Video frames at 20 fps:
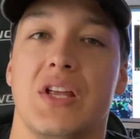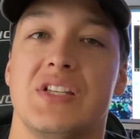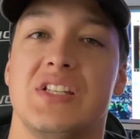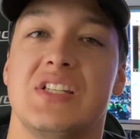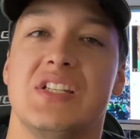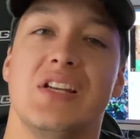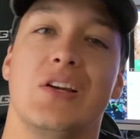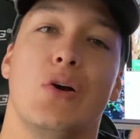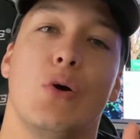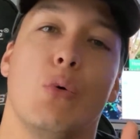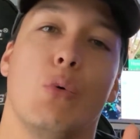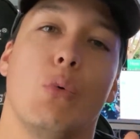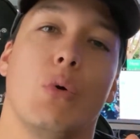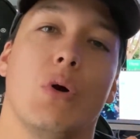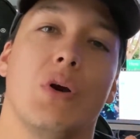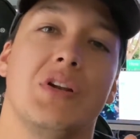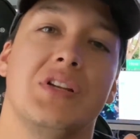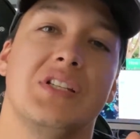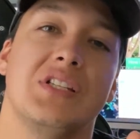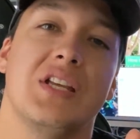single
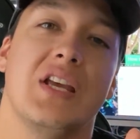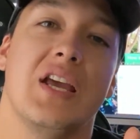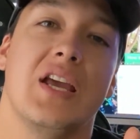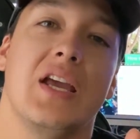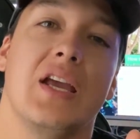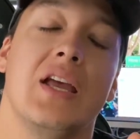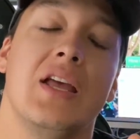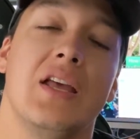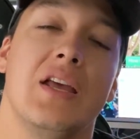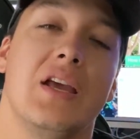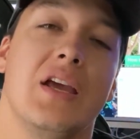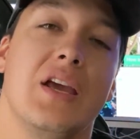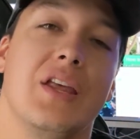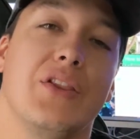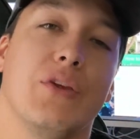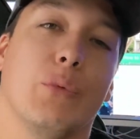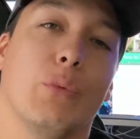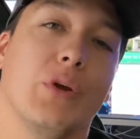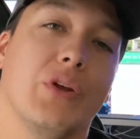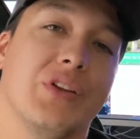word saying in
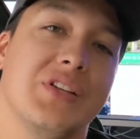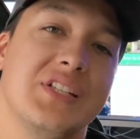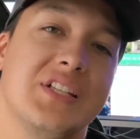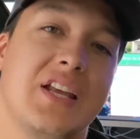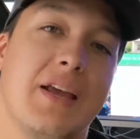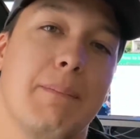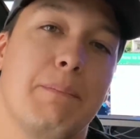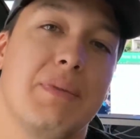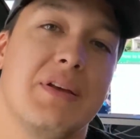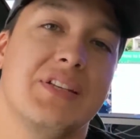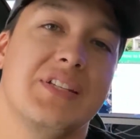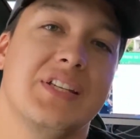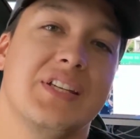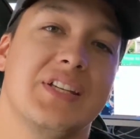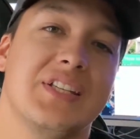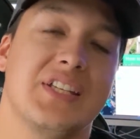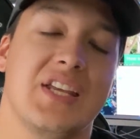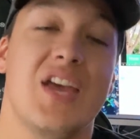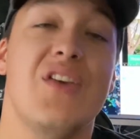the real estate business,